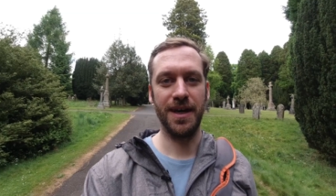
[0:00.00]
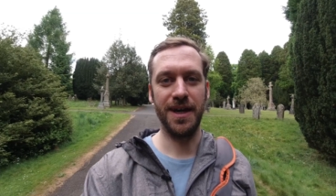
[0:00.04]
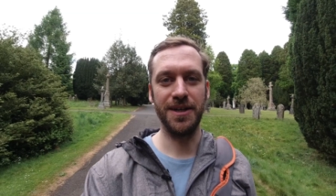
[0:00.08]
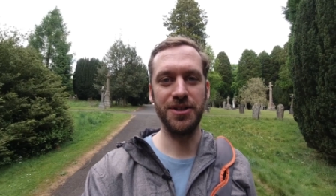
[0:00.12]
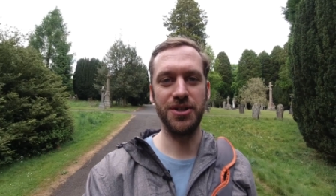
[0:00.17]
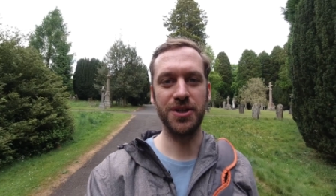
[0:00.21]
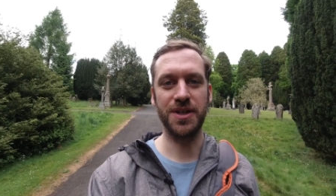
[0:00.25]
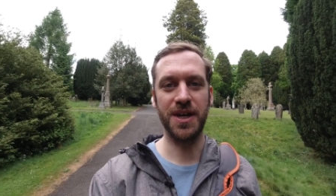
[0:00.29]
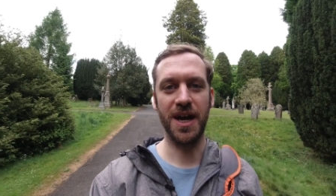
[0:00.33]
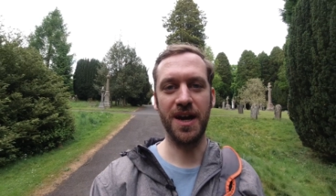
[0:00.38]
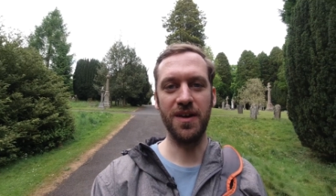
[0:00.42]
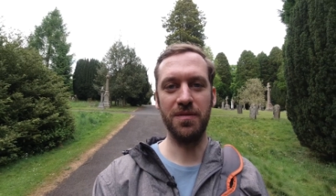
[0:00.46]
I
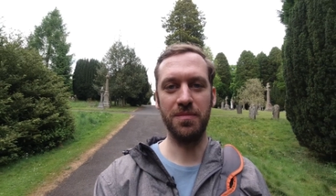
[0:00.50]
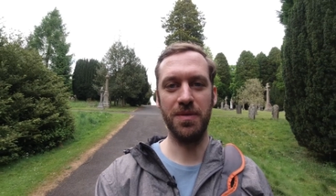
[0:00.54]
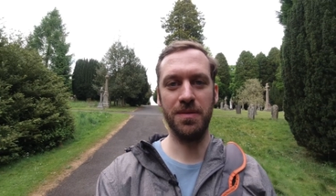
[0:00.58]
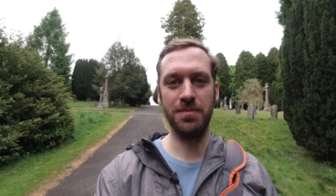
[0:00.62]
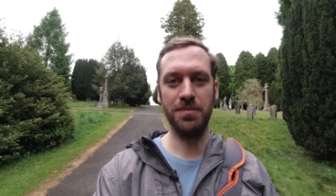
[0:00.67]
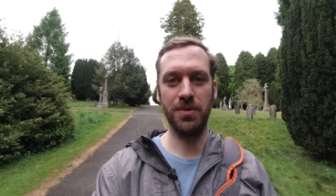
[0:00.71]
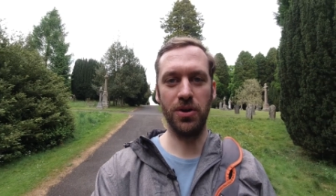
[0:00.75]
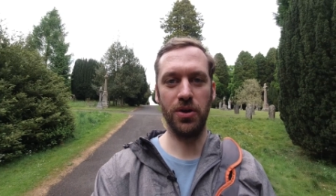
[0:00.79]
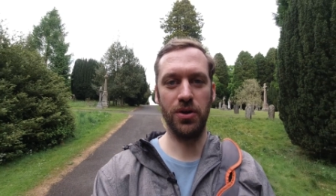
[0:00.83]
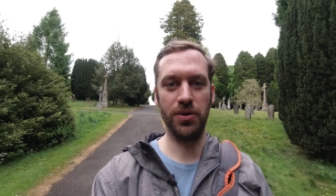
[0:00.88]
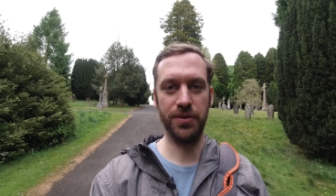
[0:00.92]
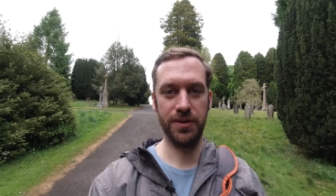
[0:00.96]
actually can't
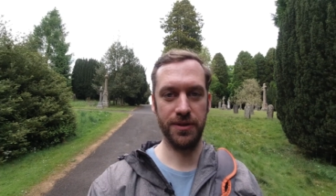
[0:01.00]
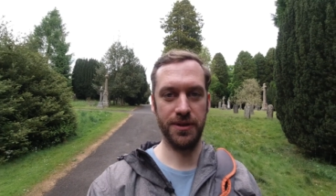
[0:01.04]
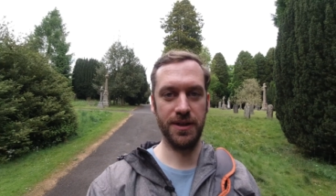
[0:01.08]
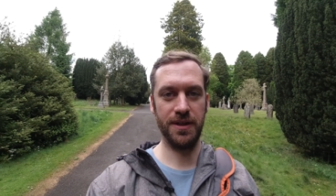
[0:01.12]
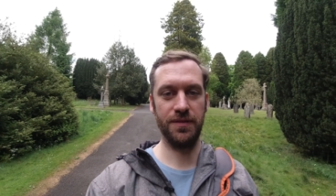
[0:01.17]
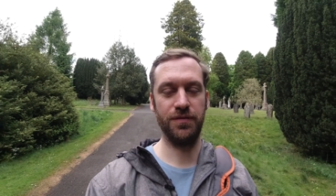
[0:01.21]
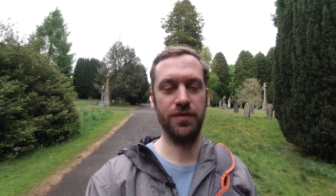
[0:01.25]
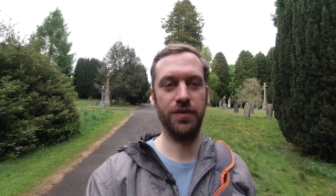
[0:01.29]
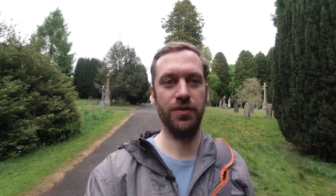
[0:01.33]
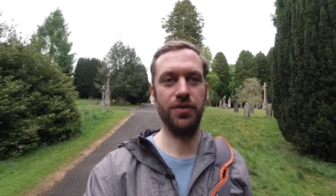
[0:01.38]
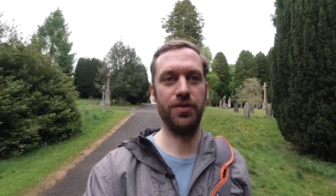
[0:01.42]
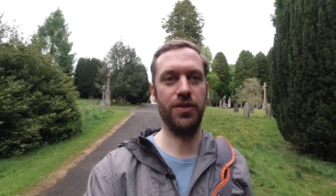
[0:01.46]
remember all the
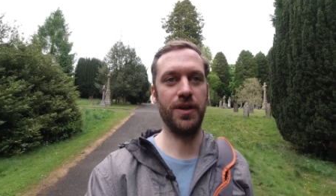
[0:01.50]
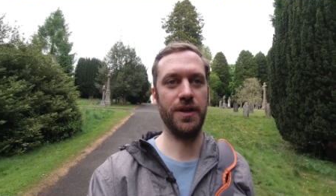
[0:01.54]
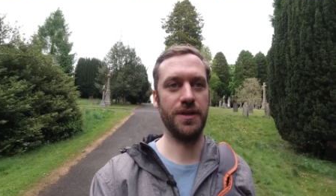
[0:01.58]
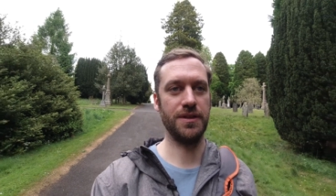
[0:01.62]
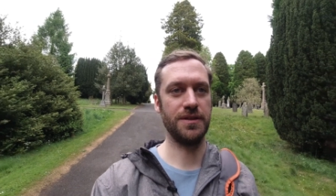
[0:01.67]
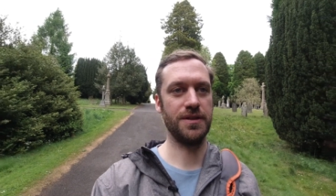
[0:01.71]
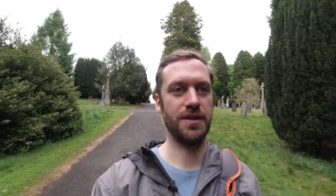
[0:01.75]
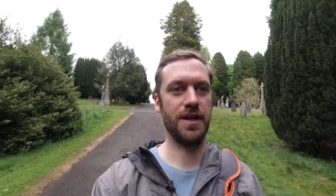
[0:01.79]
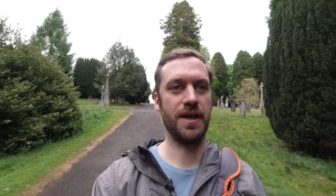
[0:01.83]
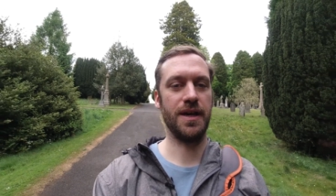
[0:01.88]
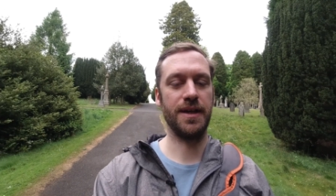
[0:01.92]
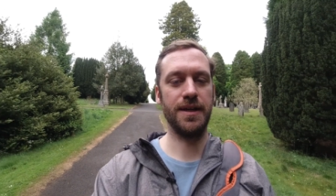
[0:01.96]
different
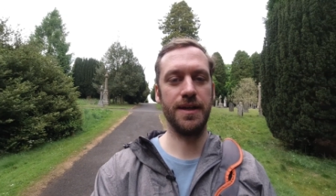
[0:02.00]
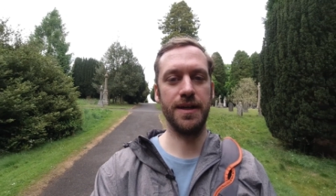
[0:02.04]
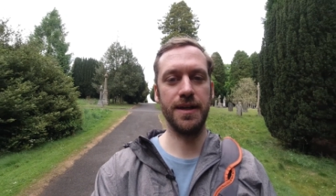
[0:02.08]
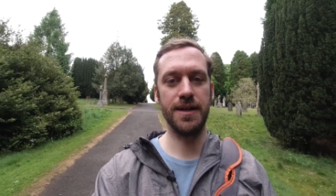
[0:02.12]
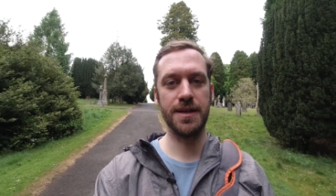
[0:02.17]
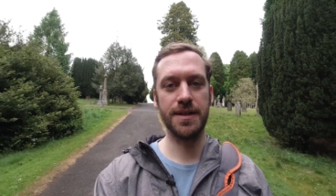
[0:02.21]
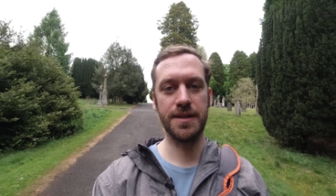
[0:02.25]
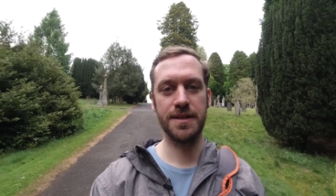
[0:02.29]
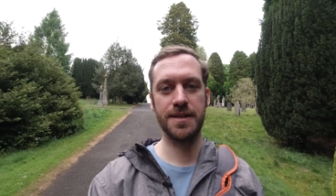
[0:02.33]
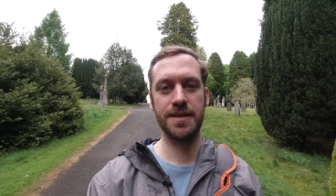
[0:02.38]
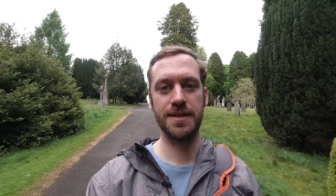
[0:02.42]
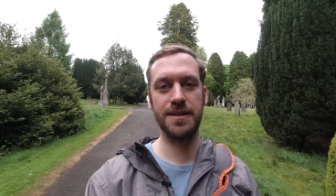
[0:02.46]
things that are
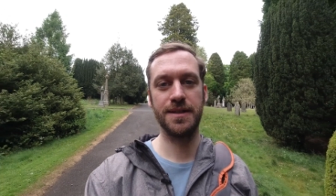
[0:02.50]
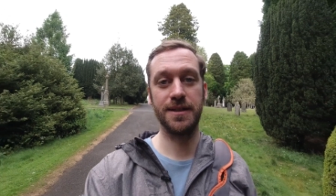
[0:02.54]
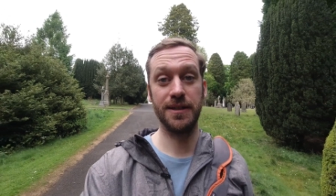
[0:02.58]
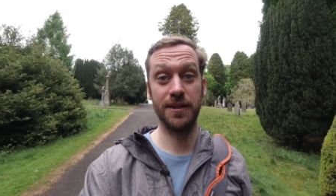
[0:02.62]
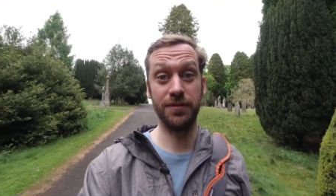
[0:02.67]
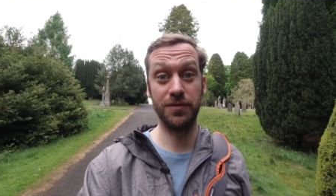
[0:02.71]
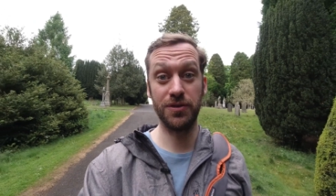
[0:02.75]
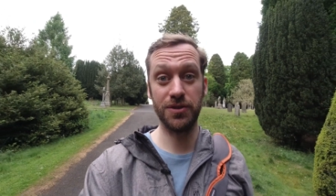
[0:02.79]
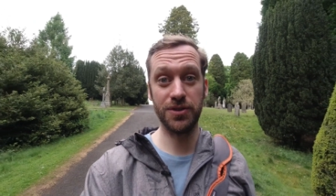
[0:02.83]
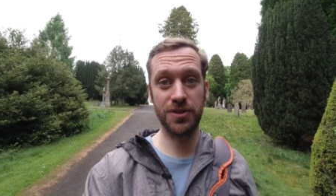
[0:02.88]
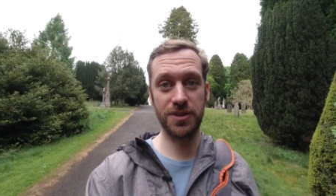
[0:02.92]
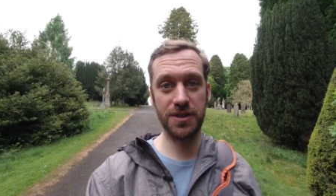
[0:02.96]
here.
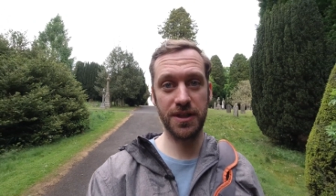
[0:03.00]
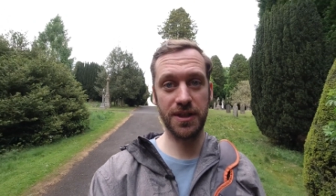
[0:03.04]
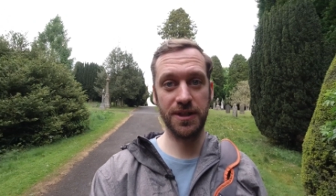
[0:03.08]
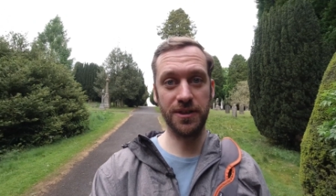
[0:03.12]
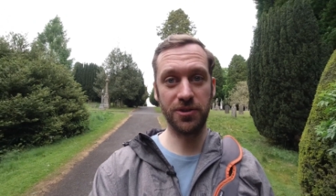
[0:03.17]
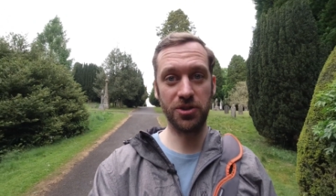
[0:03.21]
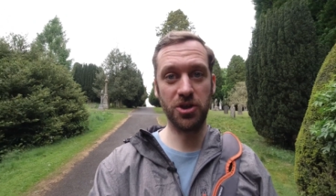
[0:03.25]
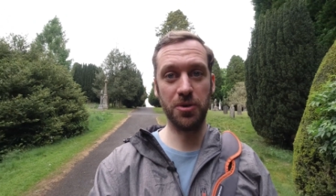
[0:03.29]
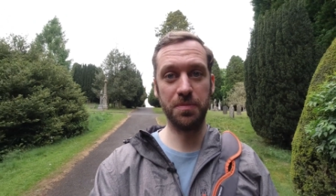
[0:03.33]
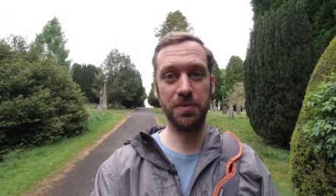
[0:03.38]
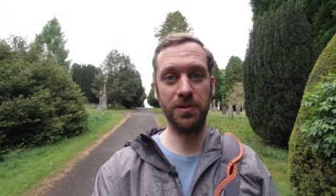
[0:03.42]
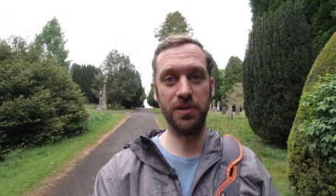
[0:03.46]
You've just seen
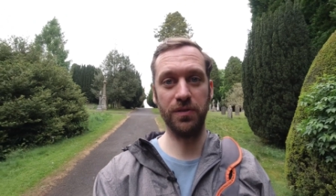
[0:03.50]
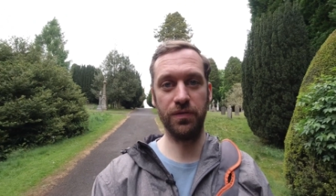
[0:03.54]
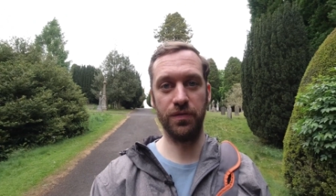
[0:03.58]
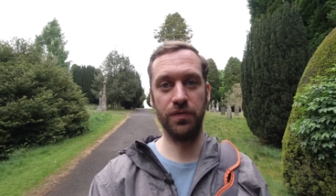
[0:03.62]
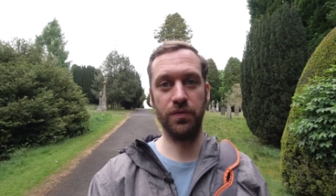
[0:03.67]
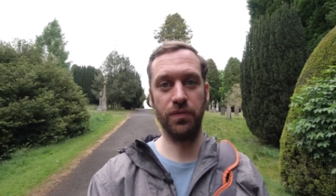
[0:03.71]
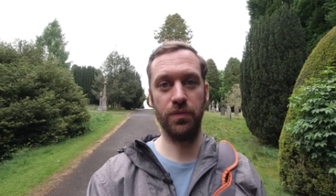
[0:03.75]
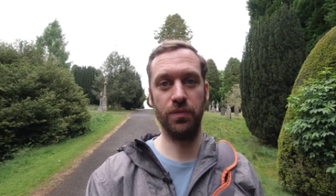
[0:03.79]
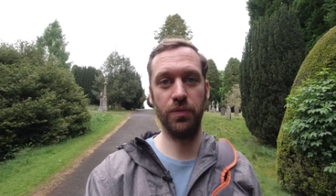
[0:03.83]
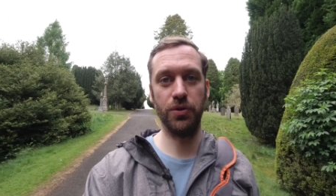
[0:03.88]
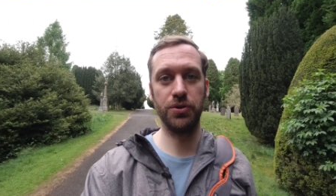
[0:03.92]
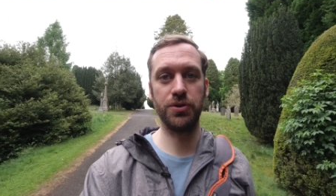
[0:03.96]
a couple
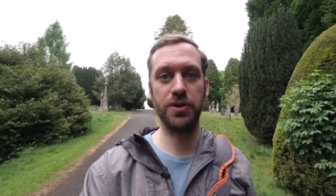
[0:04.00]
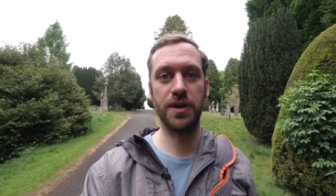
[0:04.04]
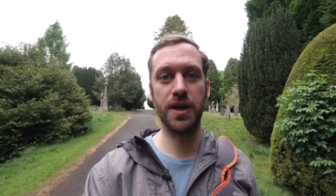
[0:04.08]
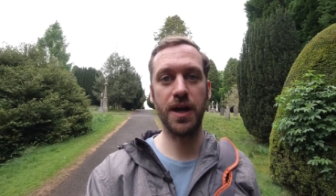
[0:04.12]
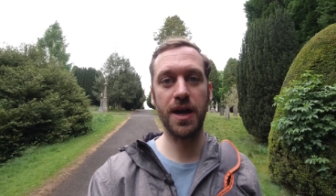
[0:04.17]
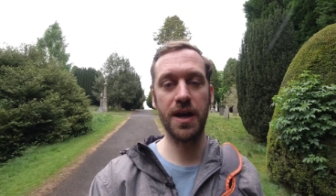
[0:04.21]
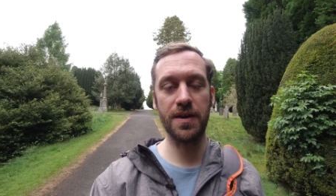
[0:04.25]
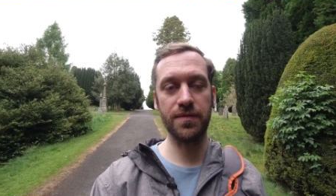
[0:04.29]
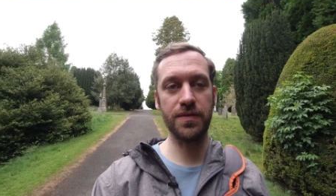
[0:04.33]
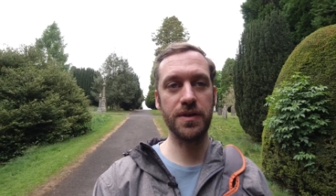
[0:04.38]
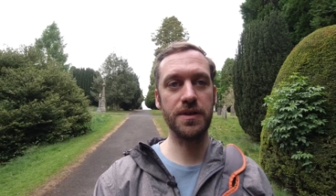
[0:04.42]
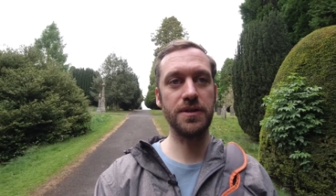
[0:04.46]
of wood
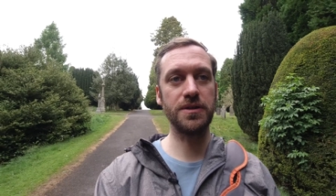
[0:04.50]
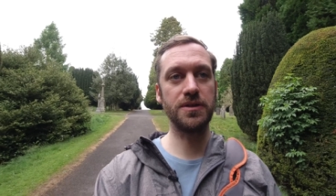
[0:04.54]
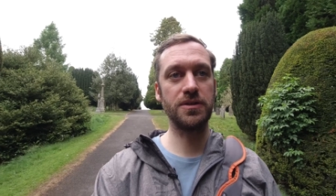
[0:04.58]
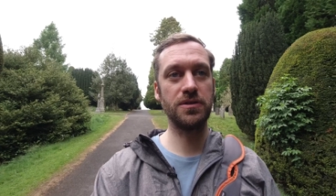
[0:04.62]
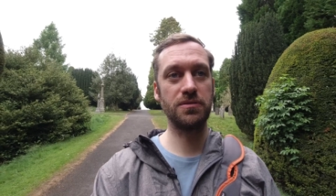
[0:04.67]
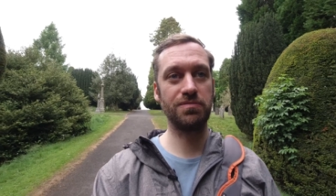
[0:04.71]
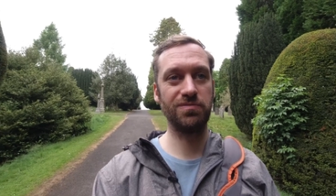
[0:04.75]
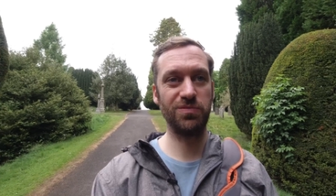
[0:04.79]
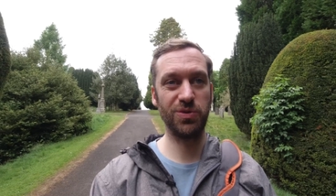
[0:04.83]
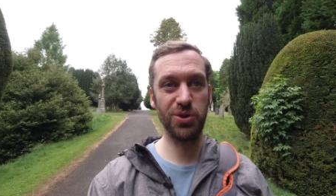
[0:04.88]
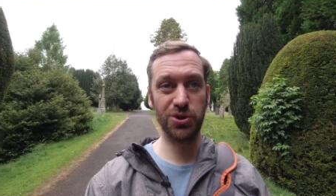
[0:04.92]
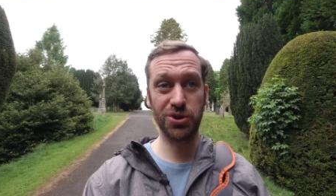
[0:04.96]

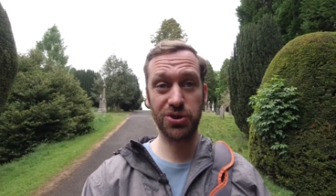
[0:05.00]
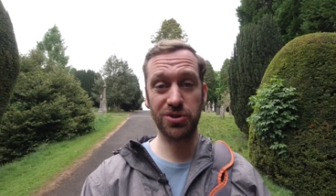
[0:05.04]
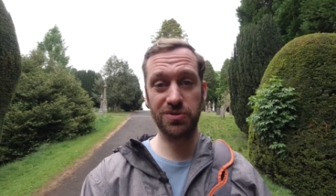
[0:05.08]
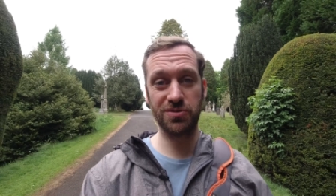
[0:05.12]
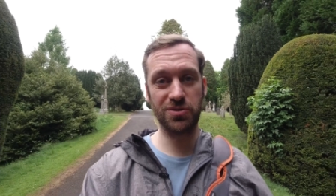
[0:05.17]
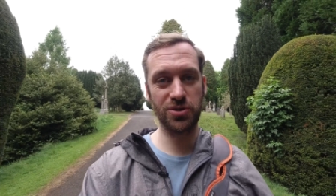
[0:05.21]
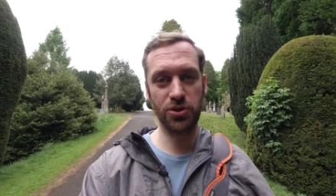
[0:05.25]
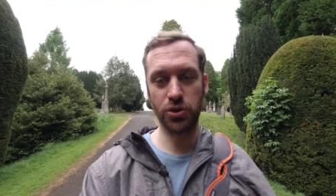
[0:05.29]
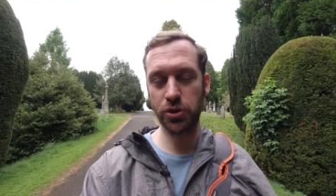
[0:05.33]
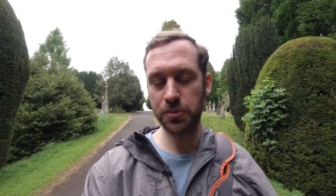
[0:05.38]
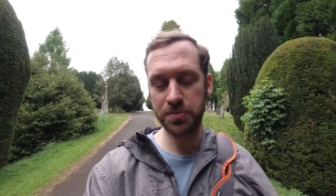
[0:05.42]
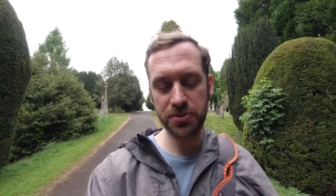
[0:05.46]
carvings, wood
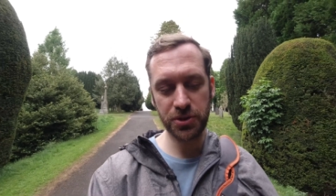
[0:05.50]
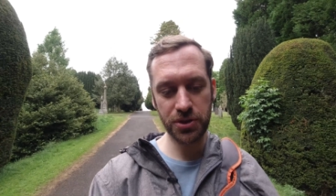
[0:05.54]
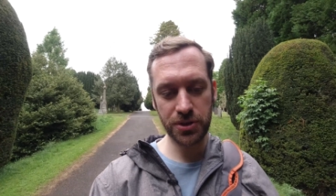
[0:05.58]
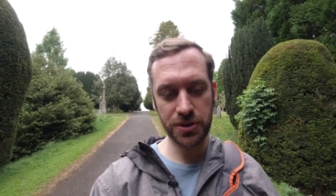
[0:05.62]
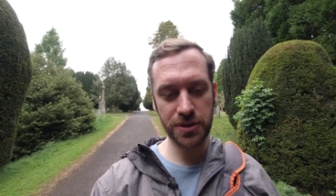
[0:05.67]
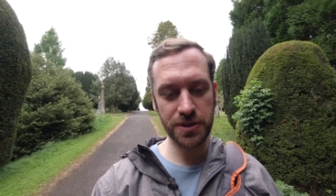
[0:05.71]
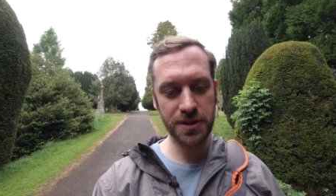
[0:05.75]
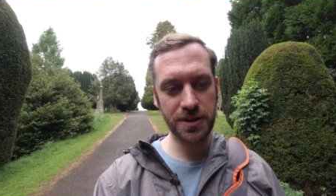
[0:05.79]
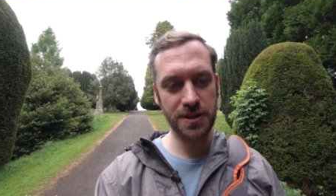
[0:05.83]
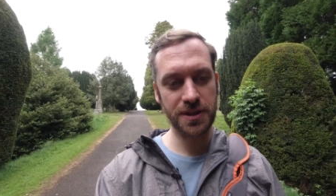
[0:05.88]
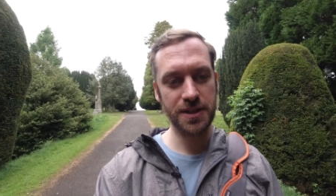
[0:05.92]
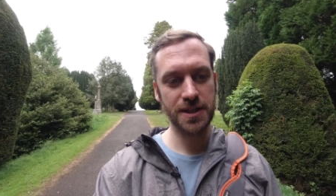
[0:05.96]

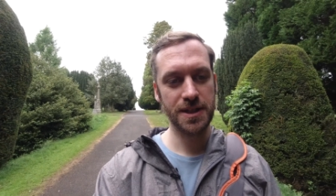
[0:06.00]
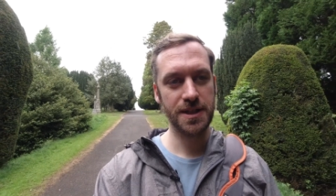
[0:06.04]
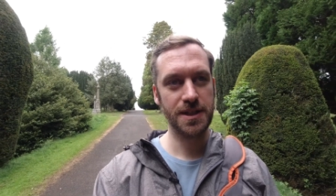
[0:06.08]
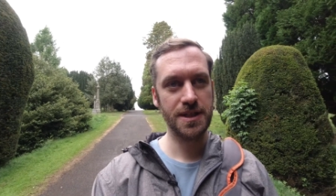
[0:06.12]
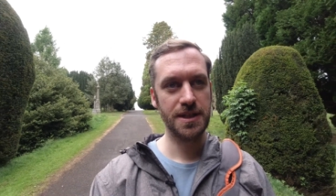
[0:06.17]
sculptures.